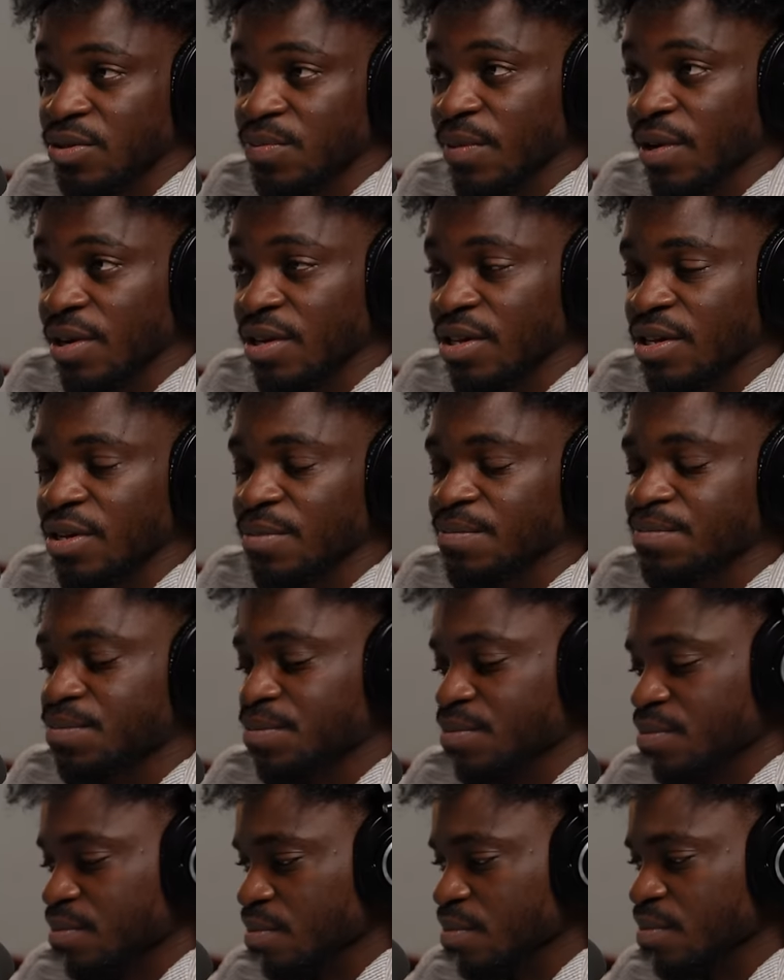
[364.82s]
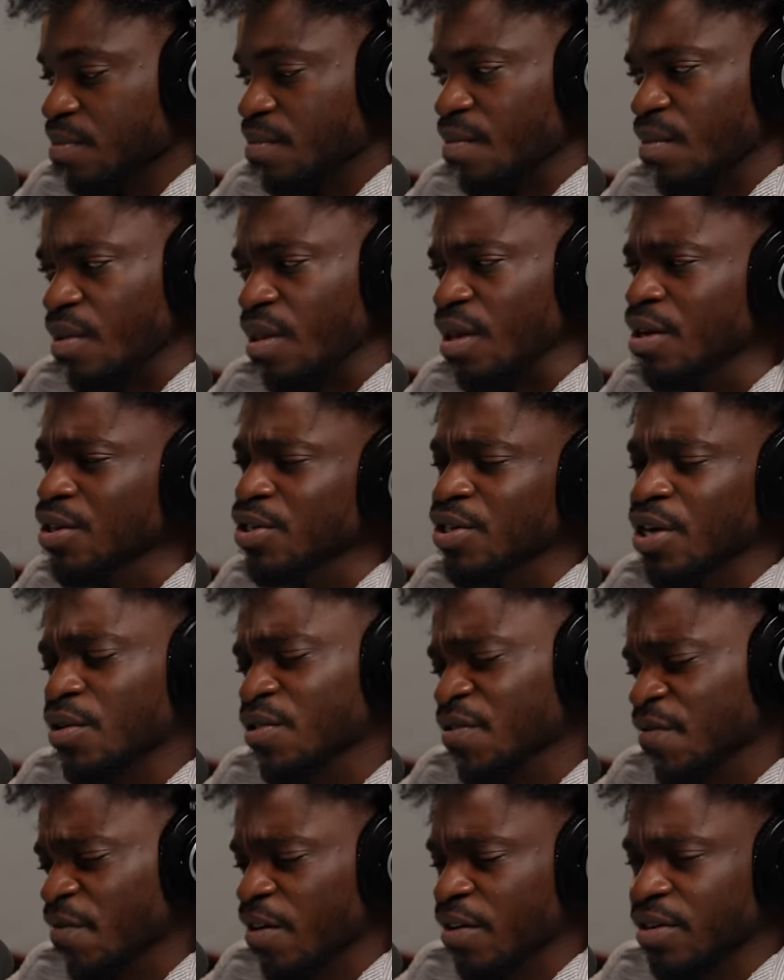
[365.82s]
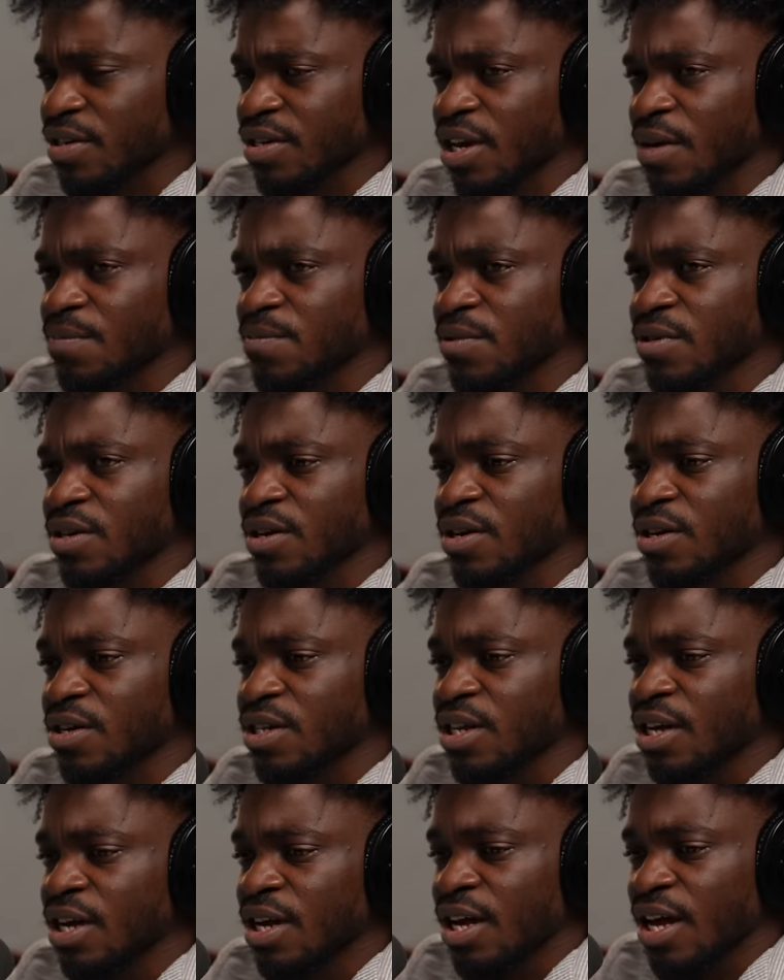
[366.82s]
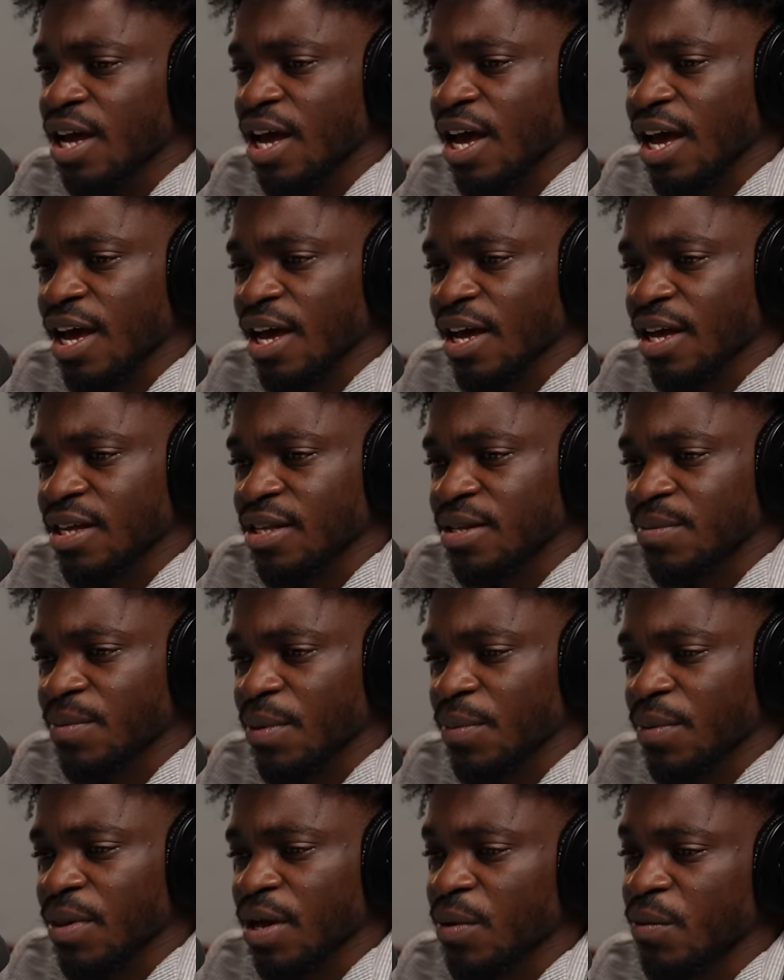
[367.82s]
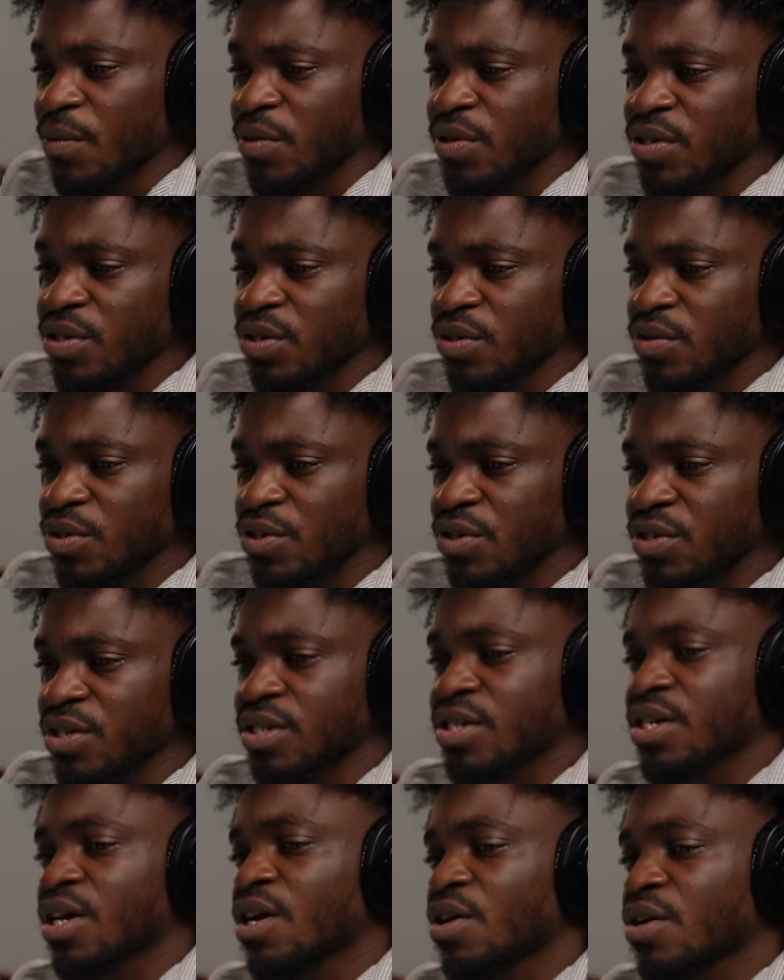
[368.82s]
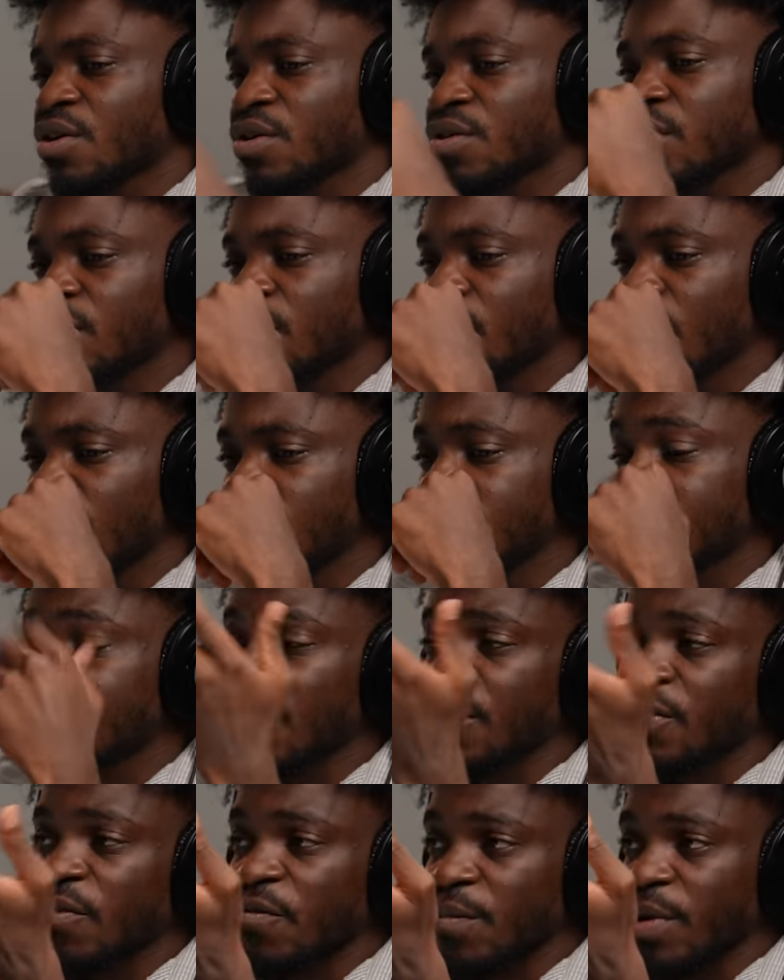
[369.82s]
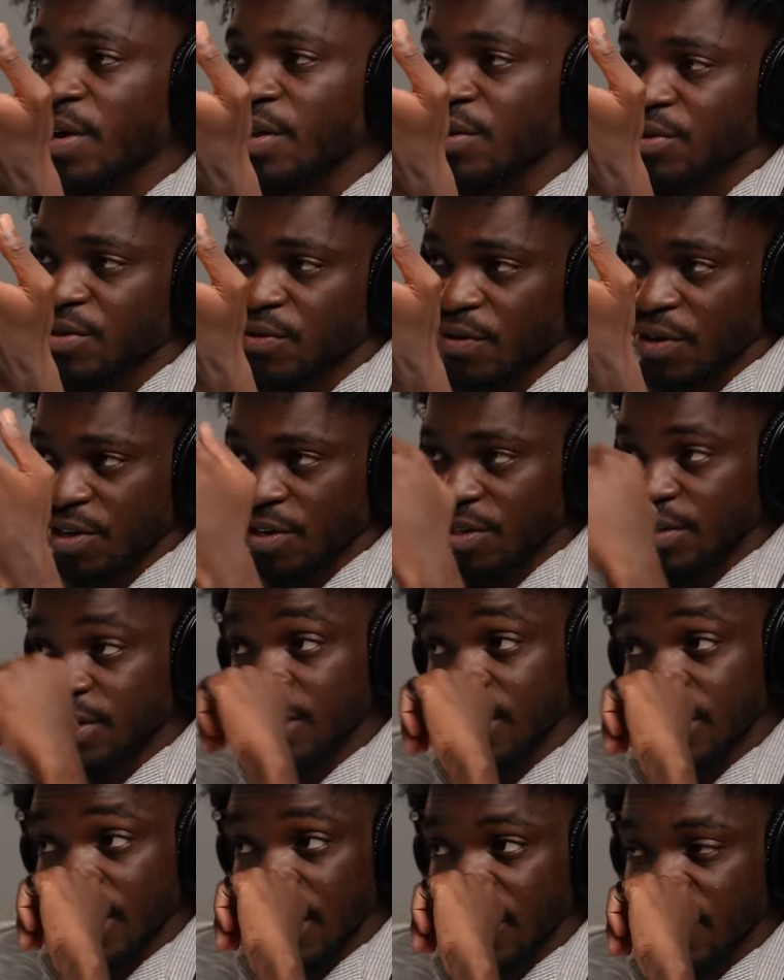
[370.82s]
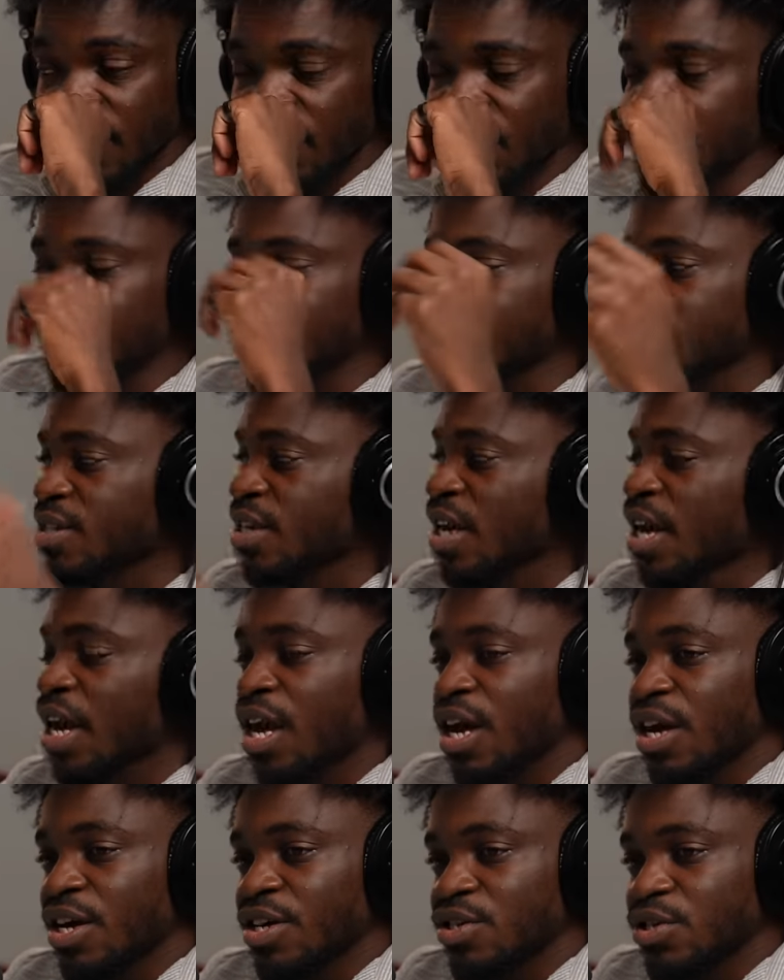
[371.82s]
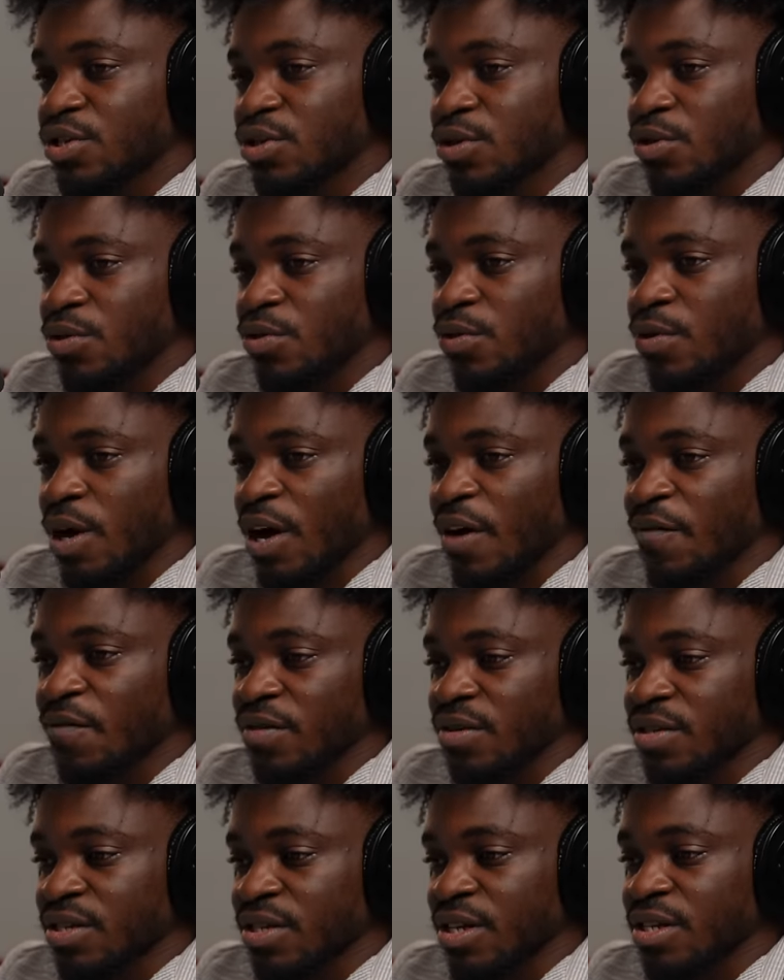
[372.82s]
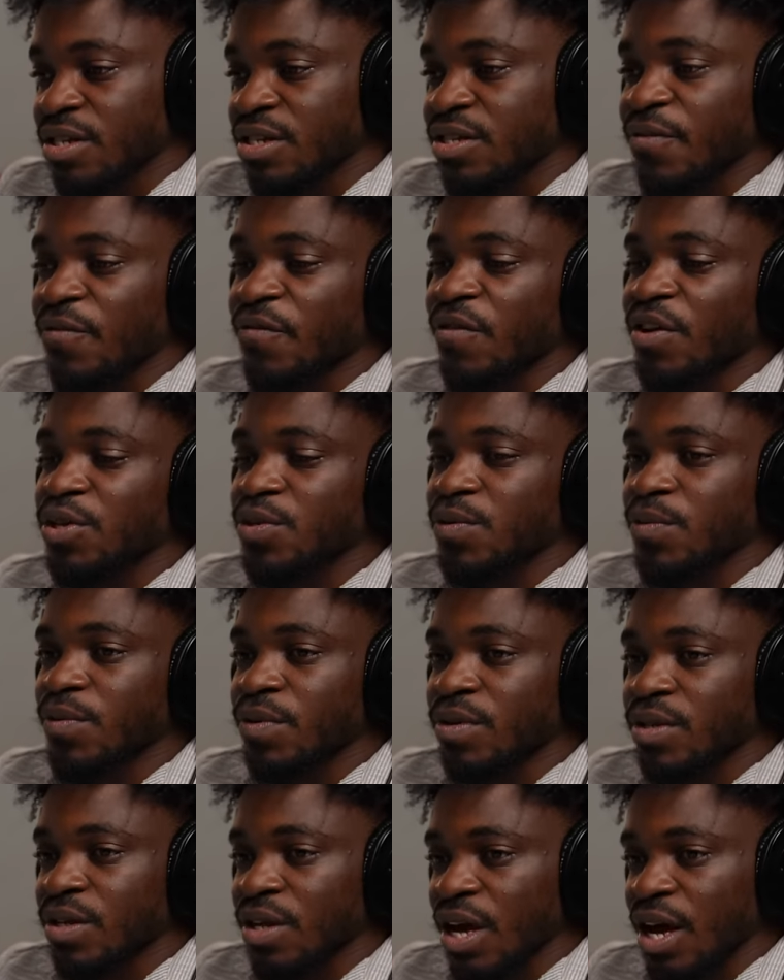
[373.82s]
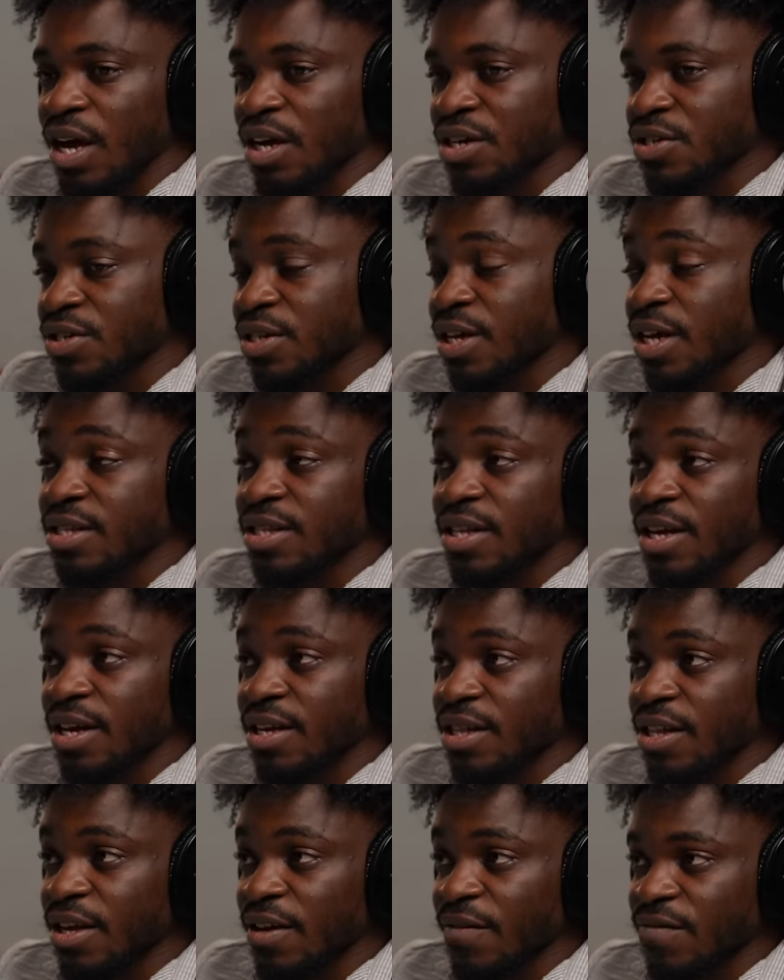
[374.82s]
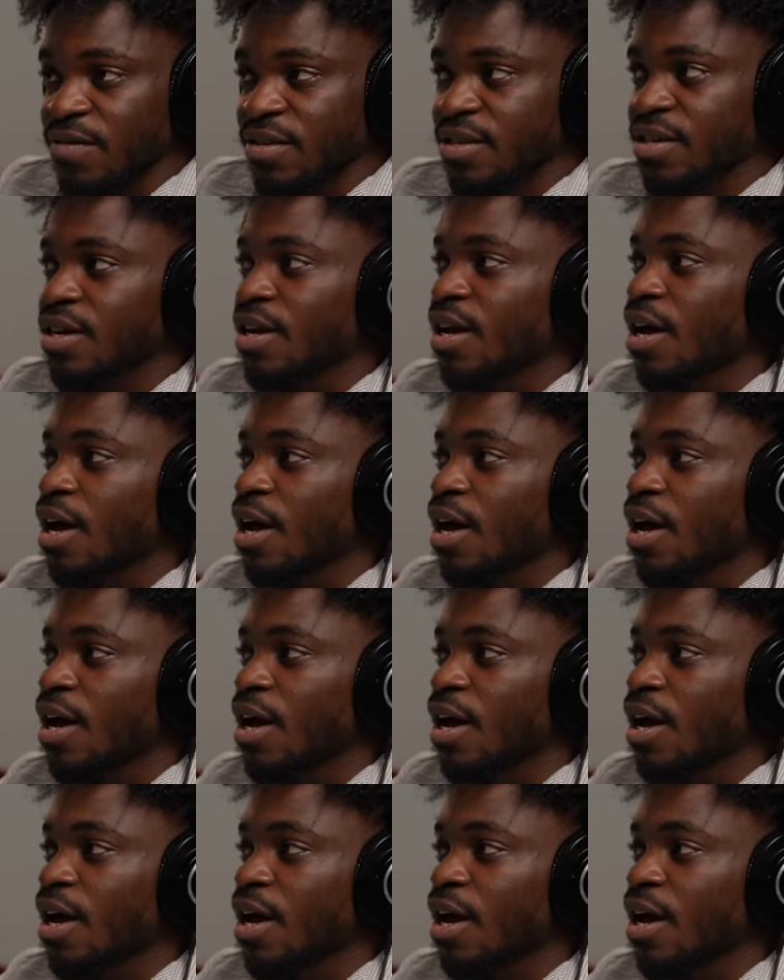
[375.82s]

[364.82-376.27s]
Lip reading: to buy them? So I was very skeptical, and my plan was to just sell 10 of my illustrations as NFTs. So after selling the first one, I just had 9 left.